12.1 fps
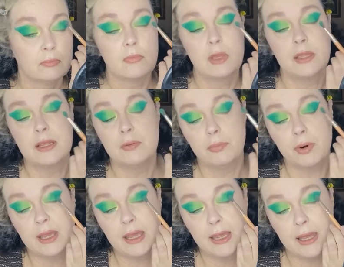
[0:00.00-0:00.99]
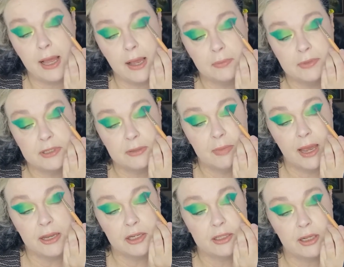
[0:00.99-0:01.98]
And then bringing it up to match the
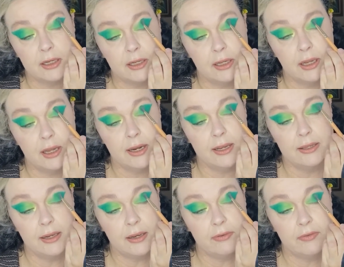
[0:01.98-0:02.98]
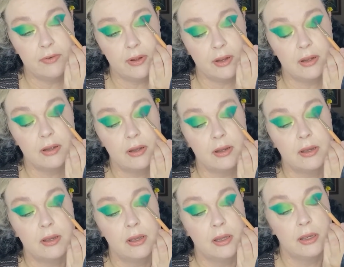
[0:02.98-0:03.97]
little line that
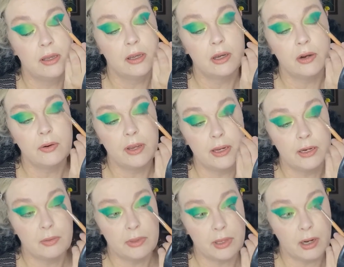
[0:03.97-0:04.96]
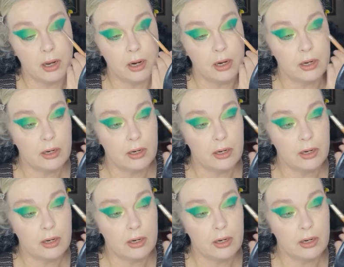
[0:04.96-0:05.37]
I've created with the card.